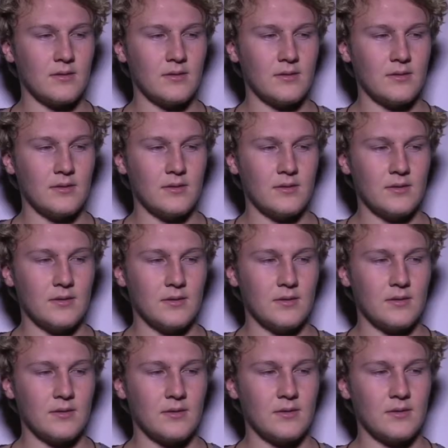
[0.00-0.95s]
What's a way
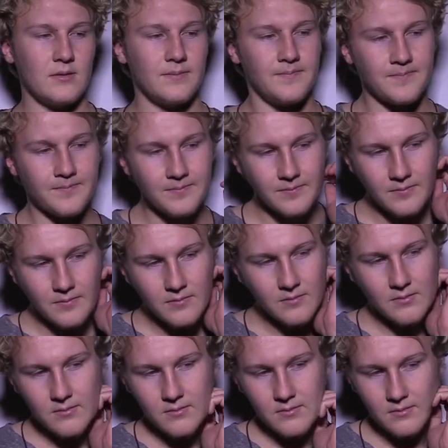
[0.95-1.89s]
of not getting
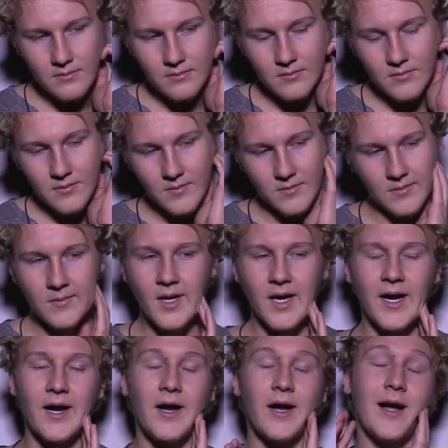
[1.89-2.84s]
bored?
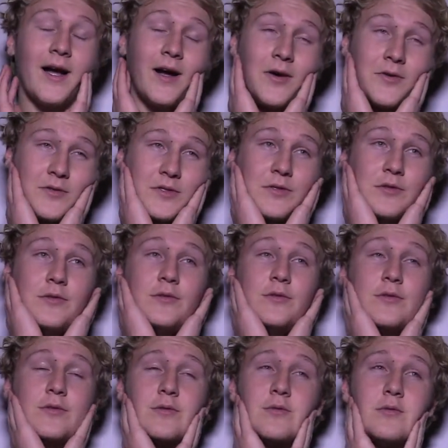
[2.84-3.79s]
How, how
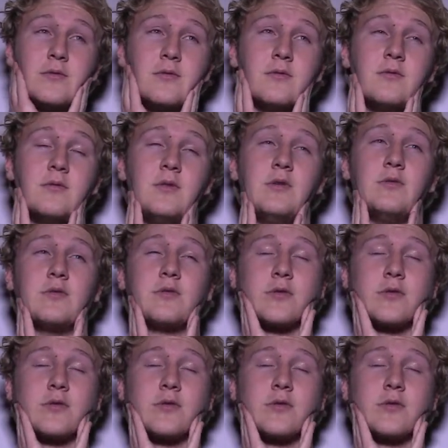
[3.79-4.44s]
do you